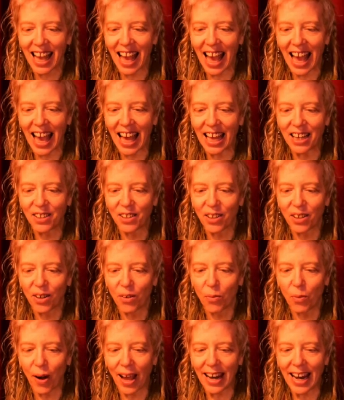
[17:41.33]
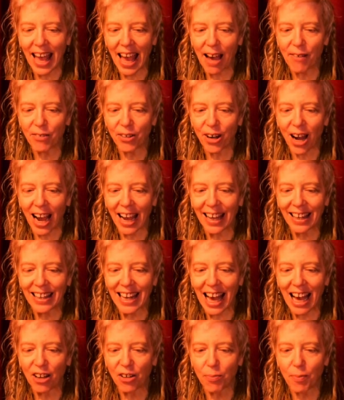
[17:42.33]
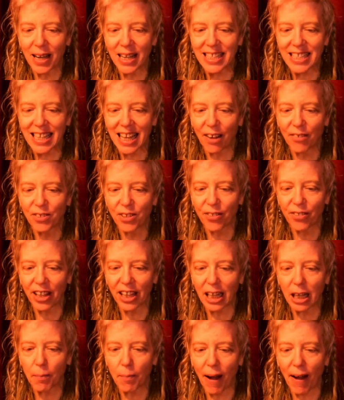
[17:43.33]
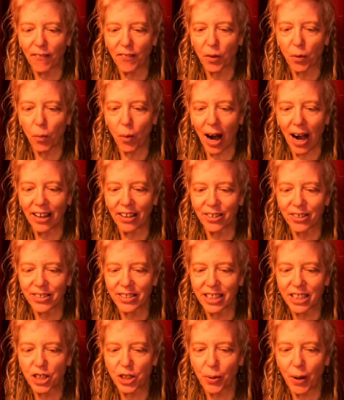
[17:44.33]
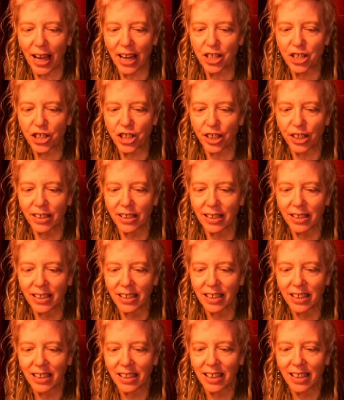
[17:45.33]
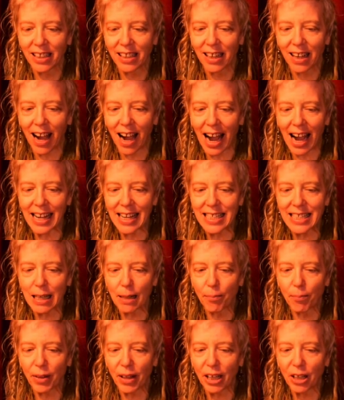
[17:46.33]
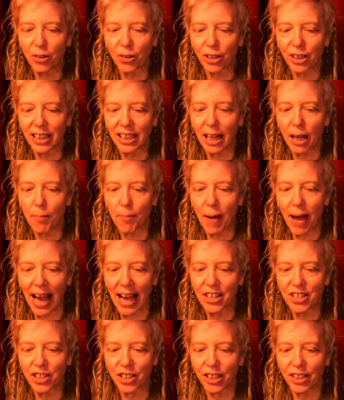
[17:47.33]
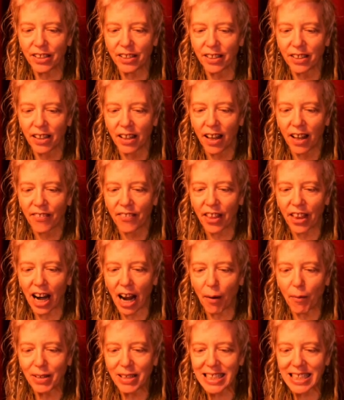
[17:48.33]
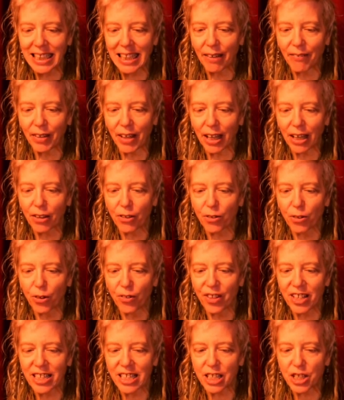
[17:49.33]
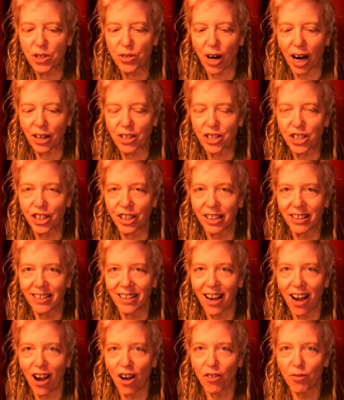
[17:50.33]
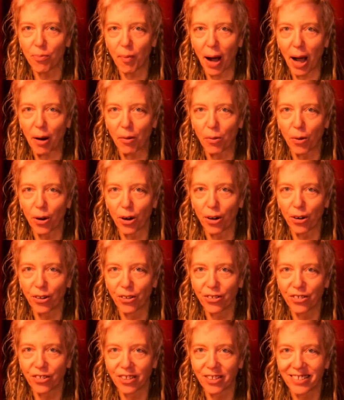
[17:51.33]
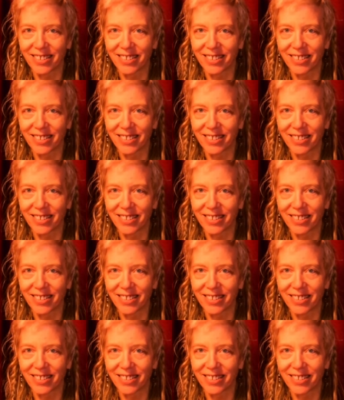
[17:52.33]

And whenever I allowed myself to think about the wider situation, I simply couldn't imagine that I was living through the destruction of my world.